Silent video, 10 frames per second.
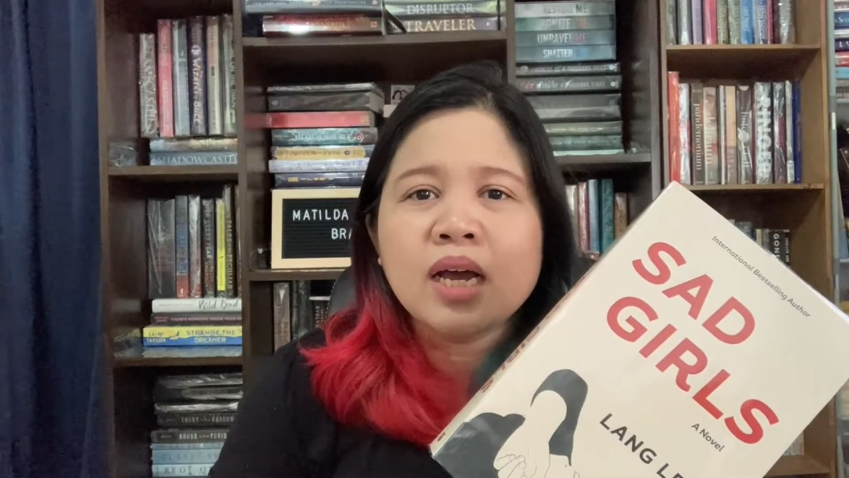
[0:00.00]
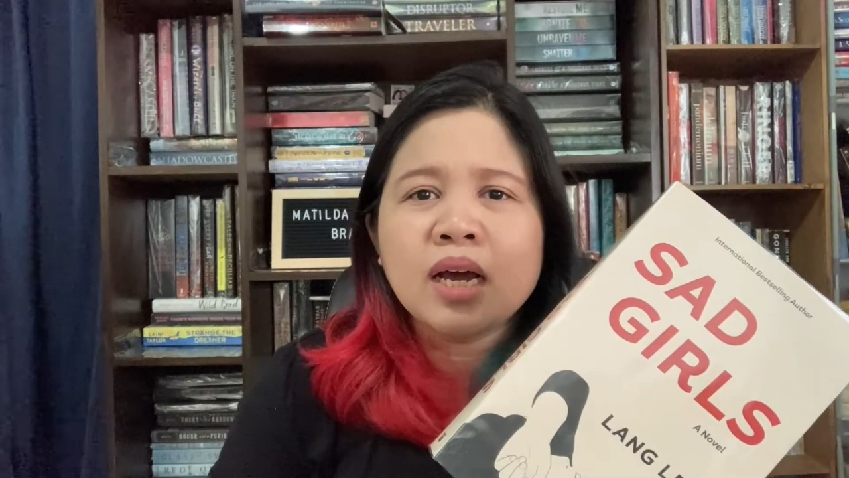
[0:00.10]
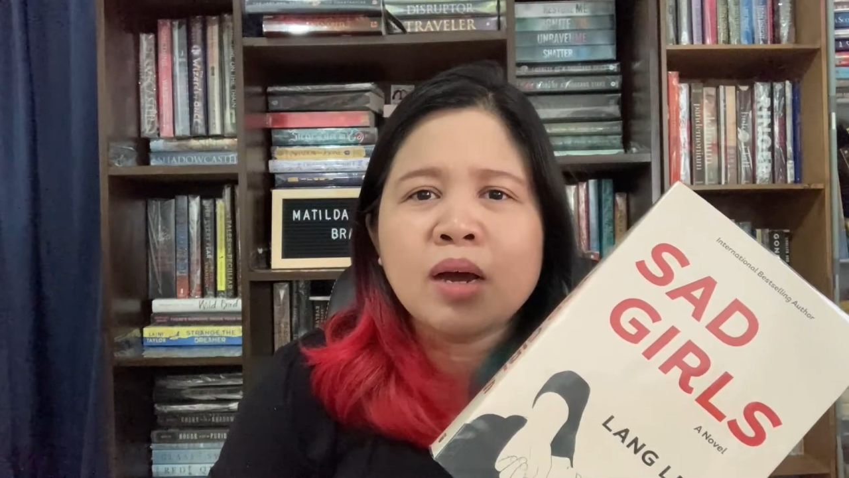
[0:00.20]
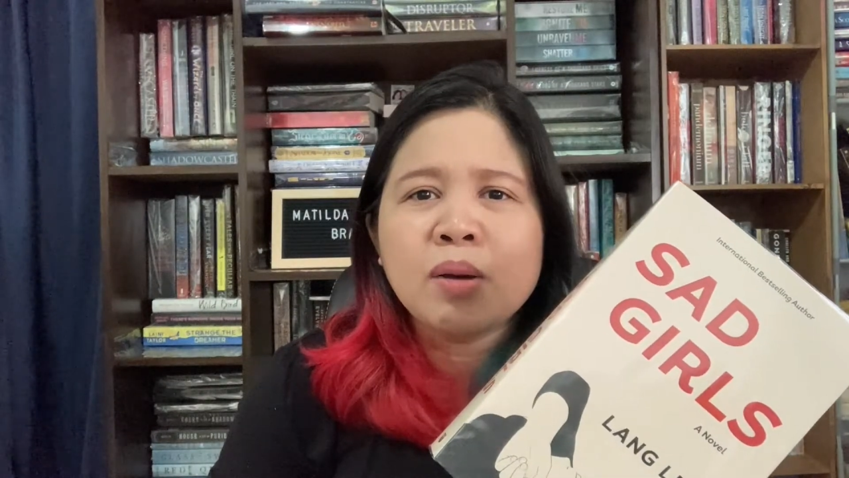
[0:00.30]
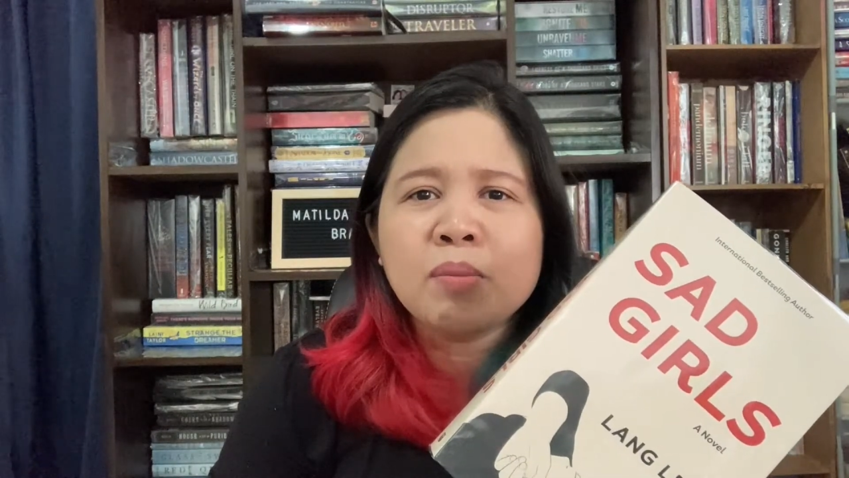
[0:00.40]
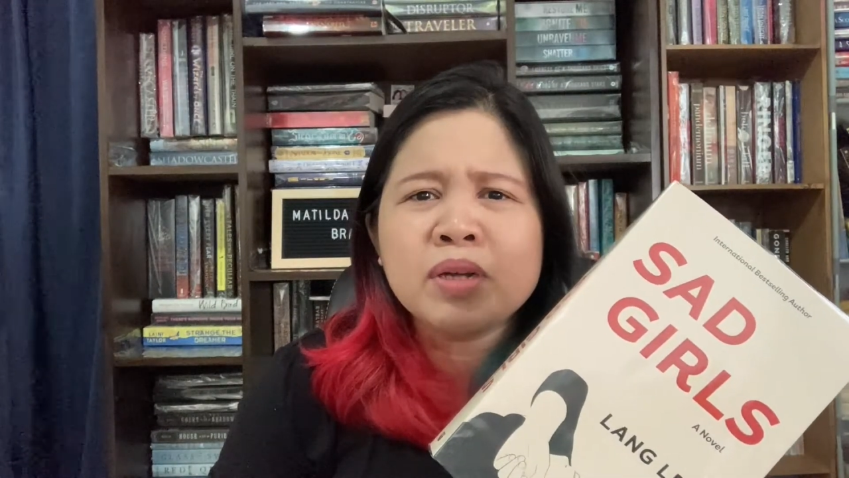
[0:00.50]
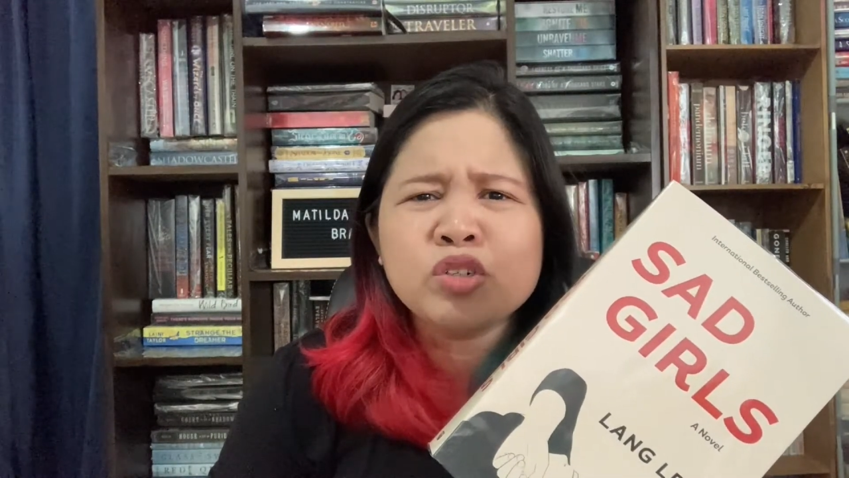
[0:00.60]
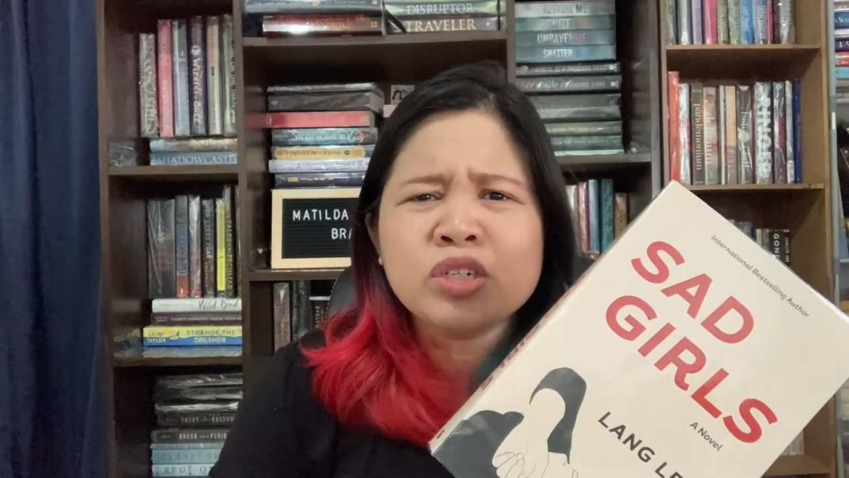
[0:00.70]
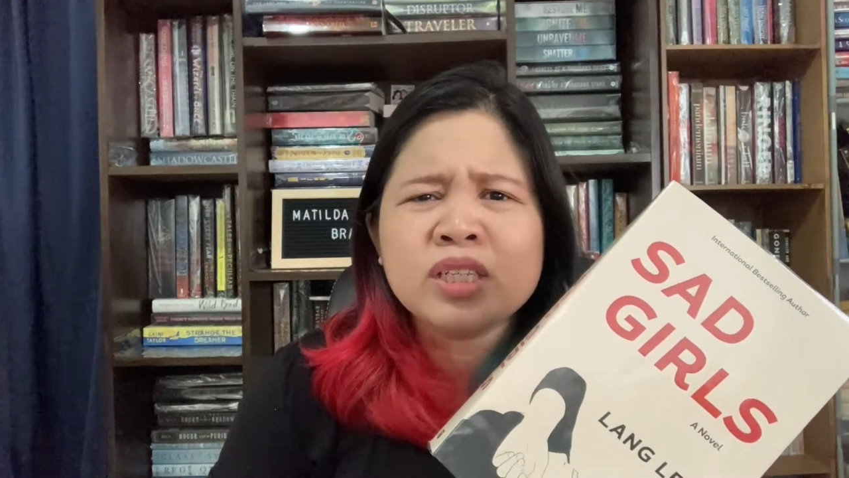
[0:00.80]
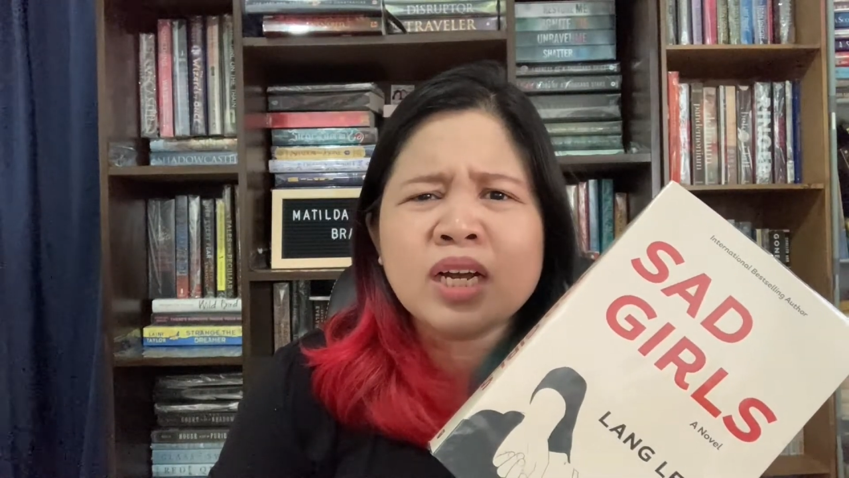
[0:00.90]

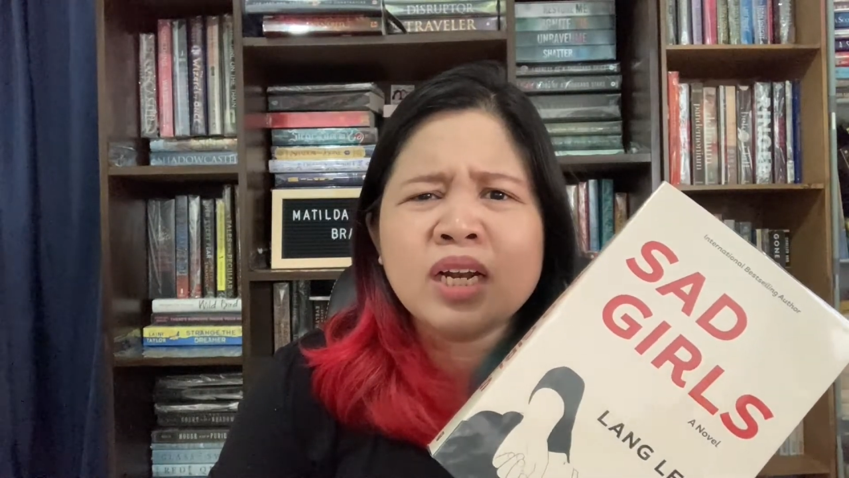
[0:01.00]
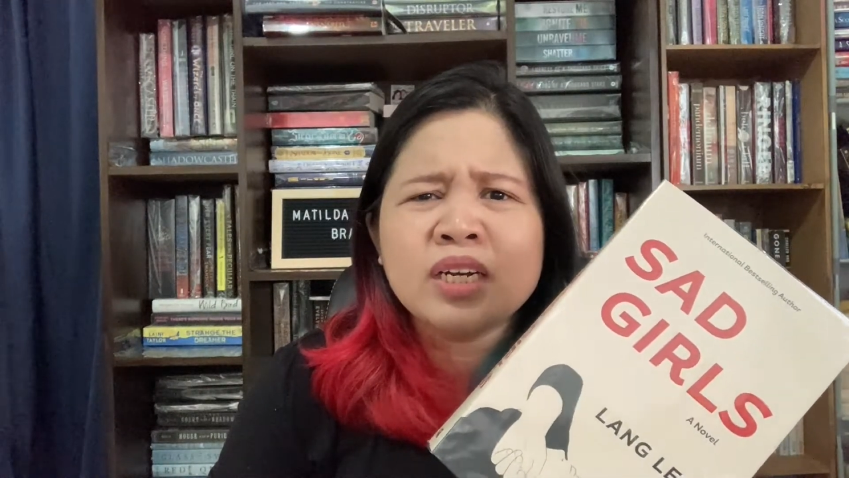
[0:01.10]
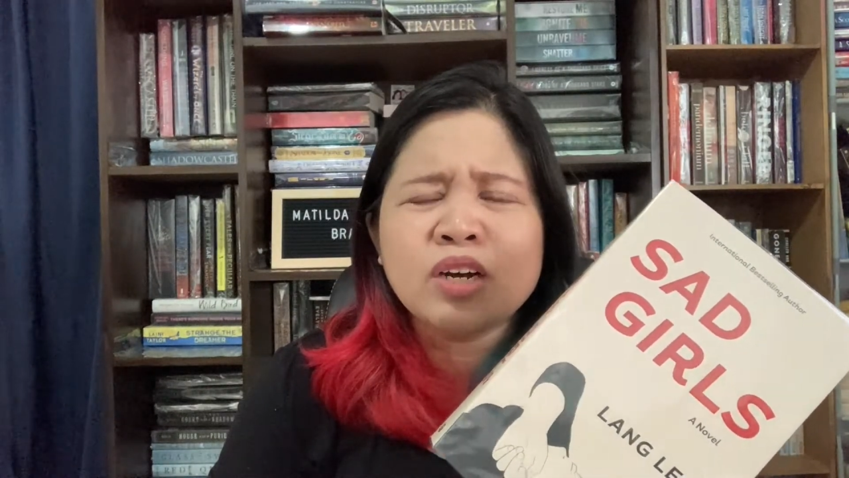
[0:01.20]
medyo natagalan